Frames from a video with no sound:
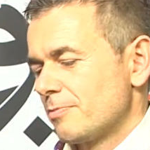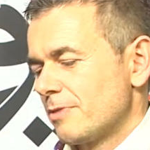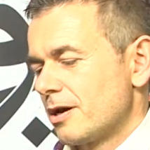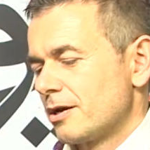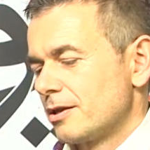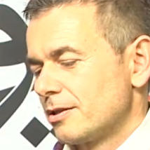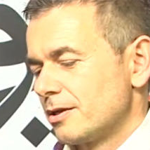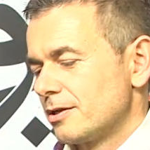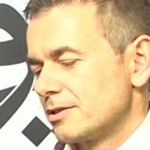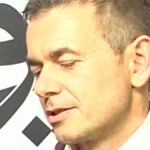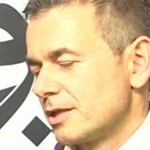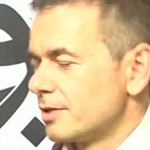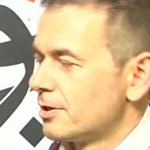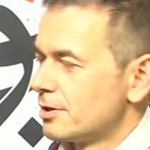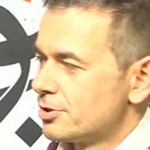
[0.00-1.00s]
about it is
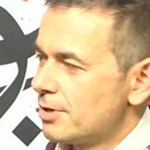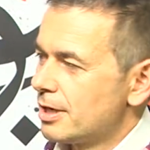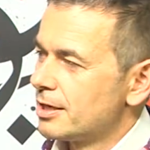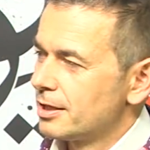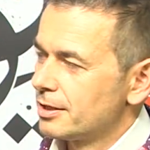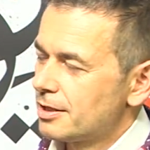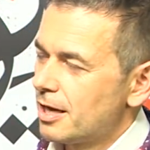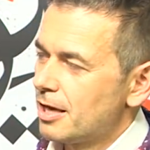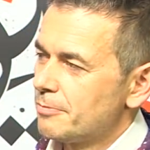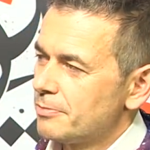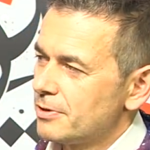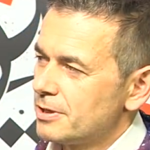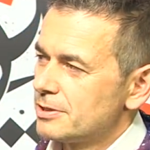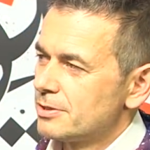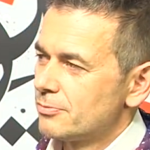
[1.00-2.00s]
that the trending
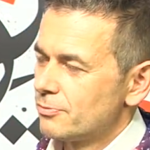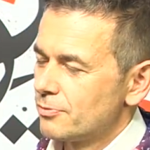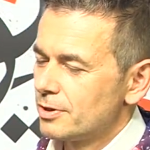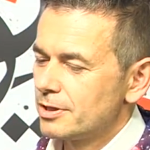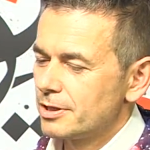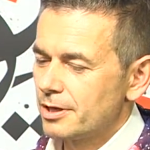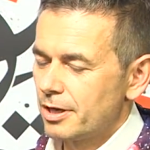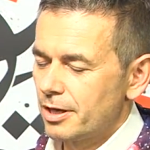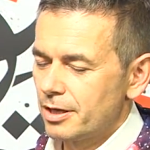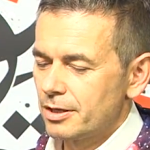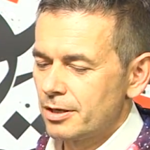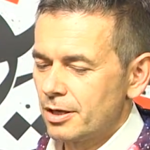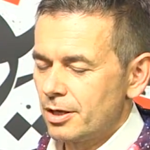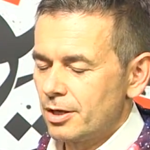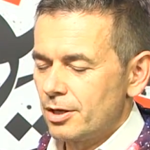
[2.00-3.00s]
tab is really
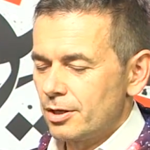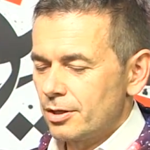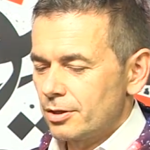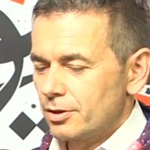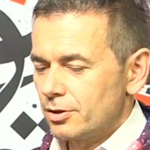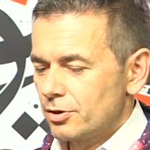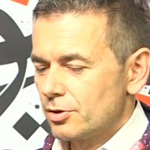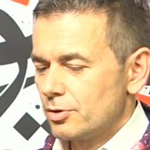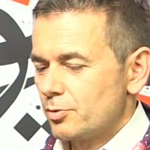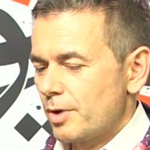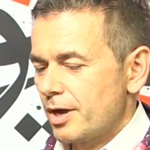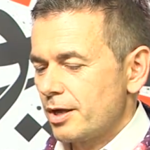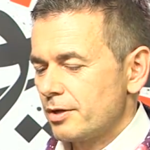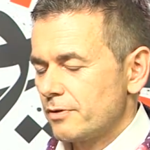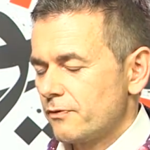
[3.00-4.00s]
a good
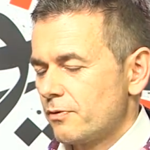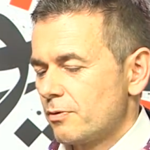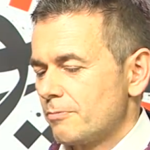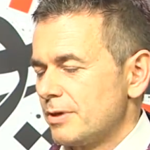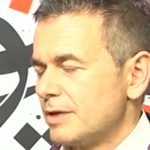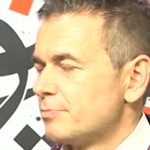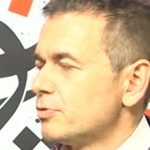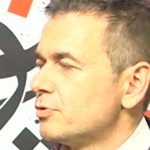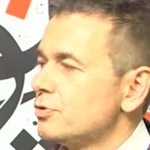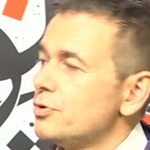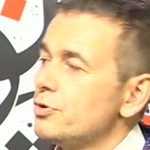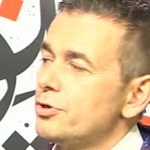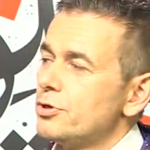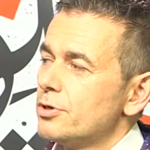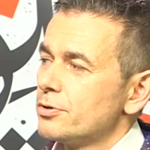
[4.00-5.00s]
way for people
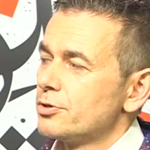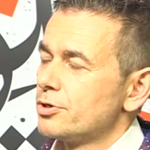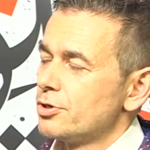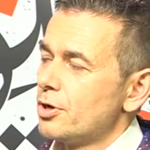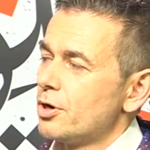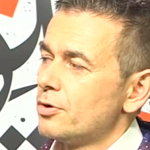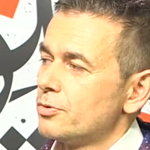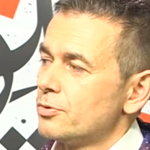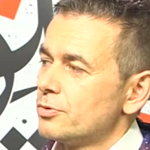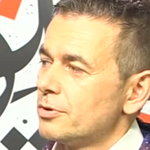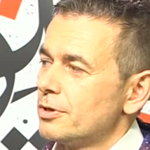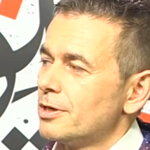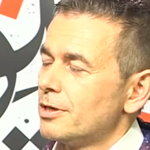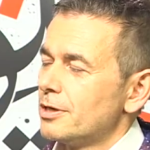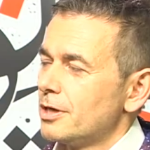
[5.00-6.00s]
who don't know
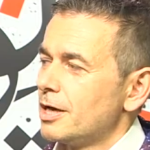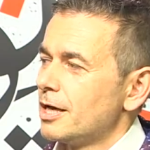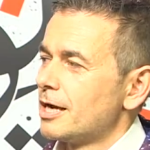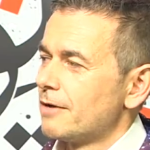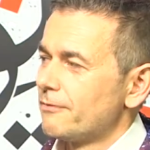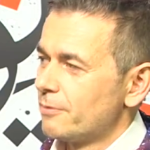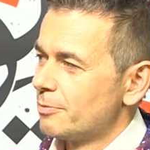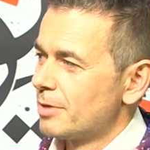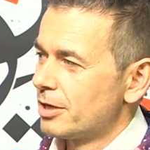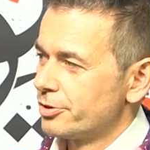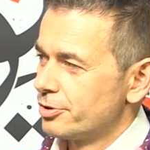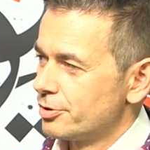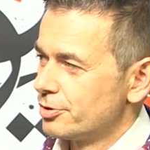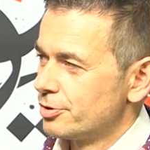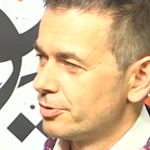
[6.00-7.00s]
enough about
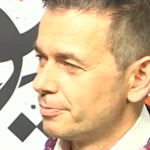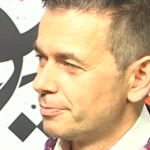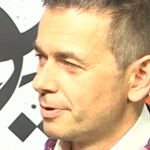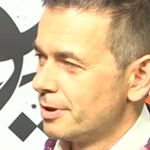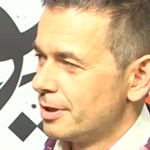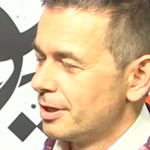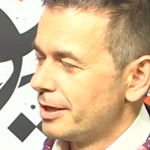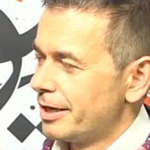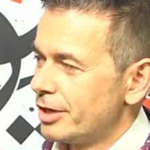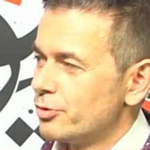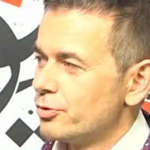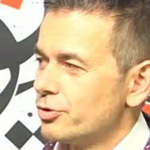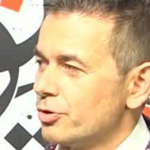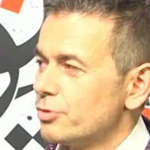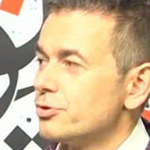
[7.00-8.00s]
YouTube and
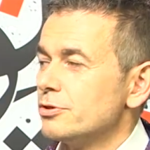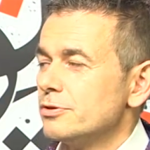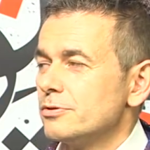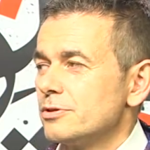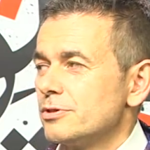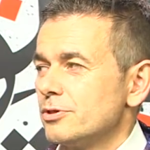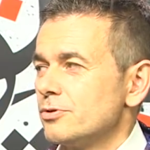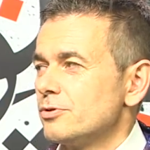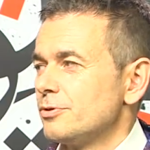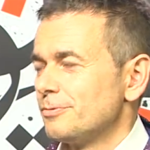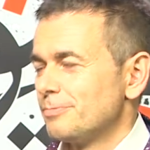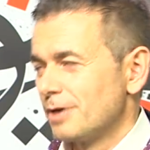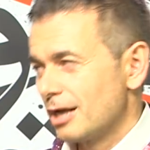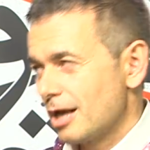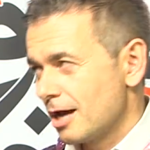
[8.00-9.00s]
who don't use
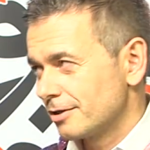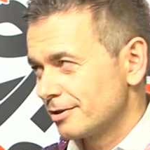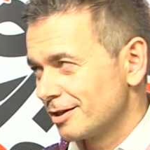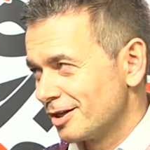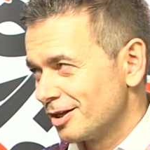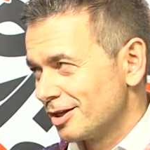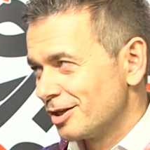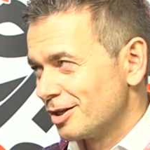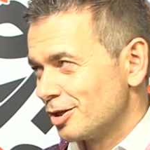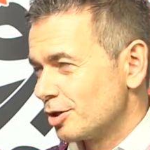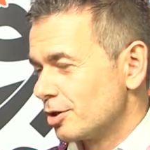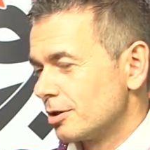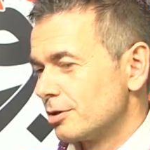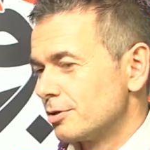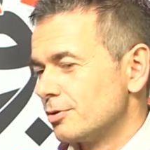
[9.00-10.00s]
YouTube a lot
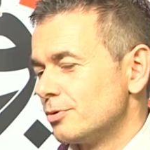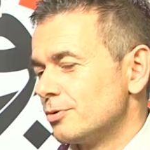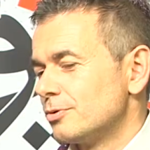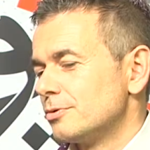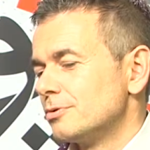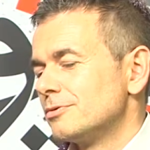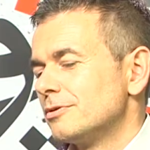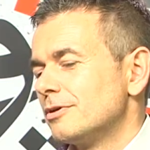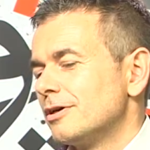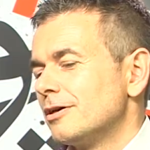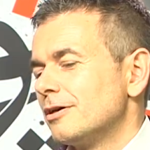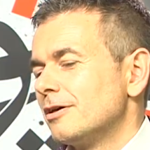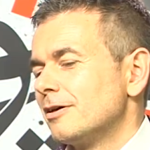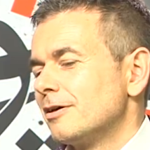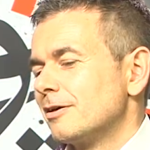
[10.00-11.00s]
to
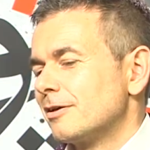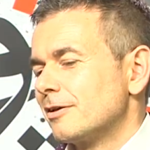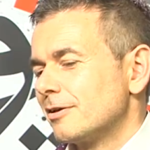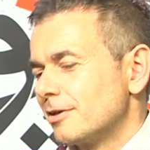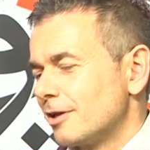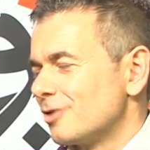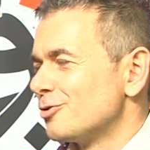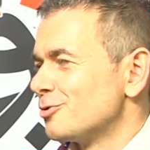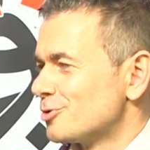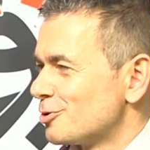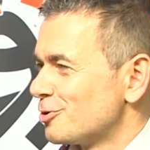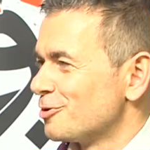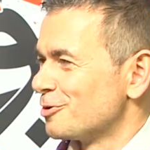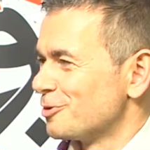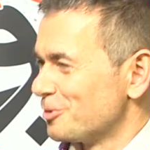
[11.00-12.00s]
get used
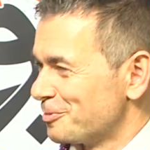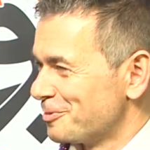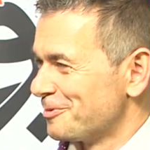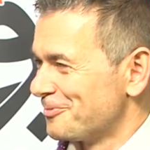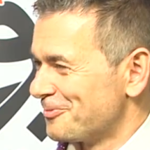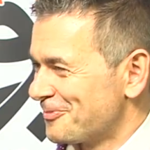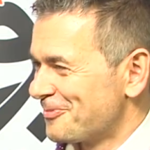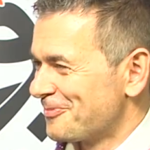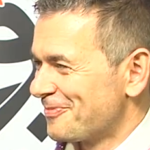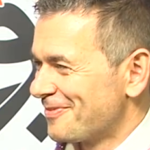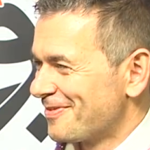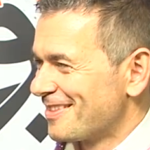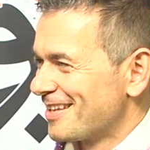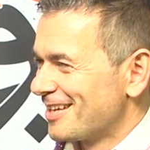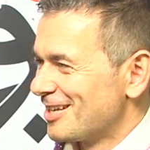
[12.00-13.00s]
to YouTube.
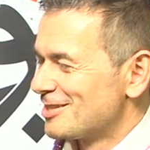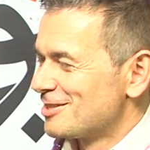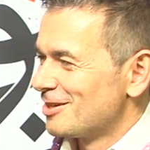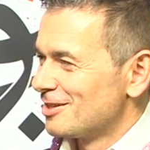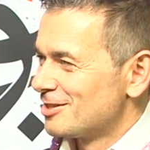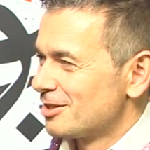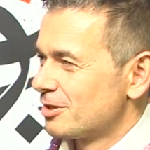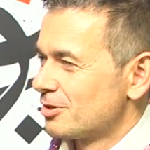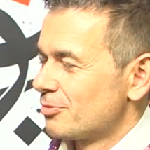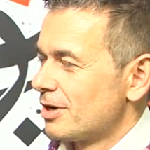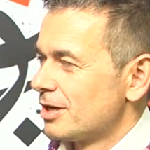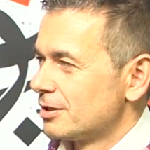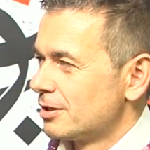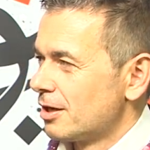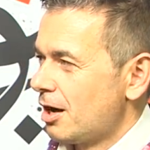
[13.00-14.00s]
It's a
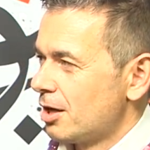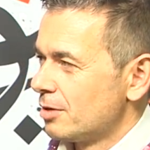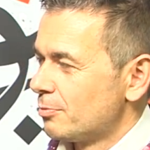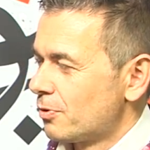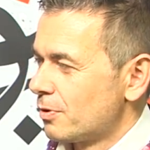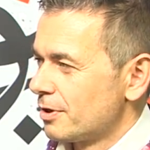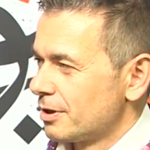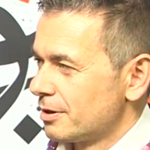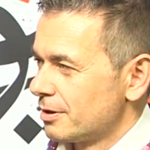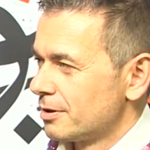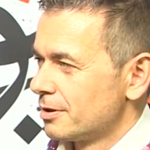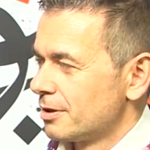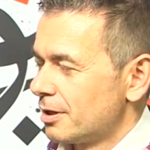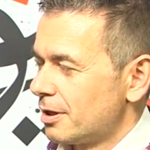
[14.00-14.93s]
great onboarding